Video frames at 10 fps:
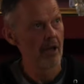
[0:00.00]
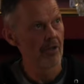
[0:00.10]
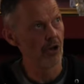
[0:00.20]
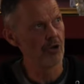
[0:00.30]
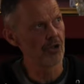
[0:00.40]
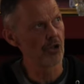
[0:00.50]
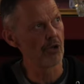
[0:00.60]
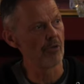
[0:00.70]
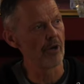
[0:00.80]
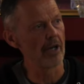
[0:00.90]
those
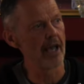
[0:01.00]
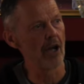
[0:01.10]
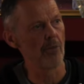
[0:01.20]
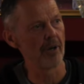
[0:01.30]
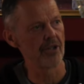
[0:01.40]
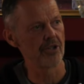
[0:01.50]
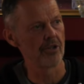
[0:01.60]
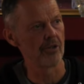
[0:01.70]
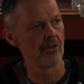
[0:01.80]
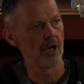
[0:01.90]
two really help us
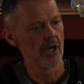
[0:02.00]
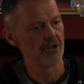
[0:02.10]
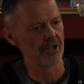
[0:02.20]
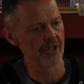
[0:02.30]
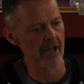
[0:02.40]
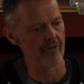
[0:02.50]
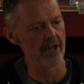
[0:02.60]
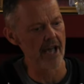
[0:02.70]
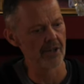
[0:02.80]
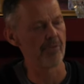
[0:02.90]
to just have the
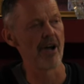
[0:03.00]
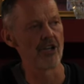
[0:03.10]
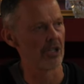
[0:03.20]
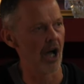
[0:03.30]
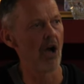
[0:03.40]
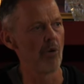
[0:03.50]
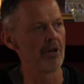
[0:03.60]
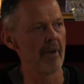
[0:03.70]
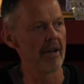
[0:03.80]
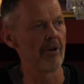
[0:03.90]
aspiration, I want
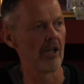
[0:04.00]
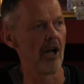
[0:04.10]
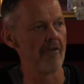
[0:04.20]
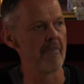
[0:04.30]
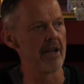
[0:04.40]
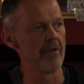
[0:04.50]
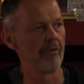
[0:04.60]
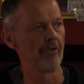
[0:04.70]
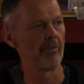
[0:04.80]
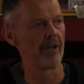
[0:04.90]
to make my life
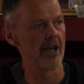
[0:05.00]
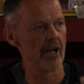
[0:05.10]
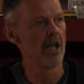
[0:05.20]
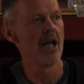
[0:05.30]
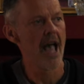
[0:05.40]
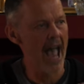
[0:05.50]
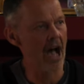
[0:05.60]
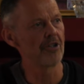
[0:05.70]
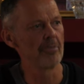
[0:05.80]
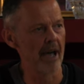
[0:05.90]
meaningful. But then
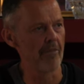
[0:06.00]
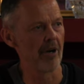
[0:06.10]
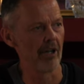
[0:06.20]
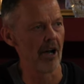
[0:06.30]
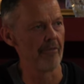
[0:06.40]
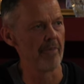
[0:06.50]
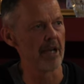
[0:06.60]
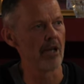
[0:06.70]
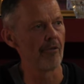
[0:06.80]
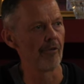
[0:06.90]
how to make my life
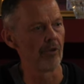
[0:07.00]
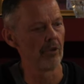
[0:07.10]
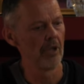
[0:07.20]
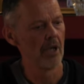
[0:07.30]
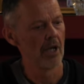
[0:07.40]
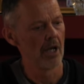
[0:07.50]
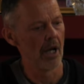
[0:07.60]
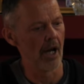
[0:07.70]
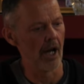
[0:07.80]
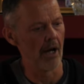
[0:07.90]
meaningful,
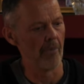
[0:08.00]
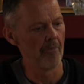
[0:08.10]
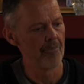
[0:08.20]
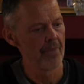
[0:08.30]
um,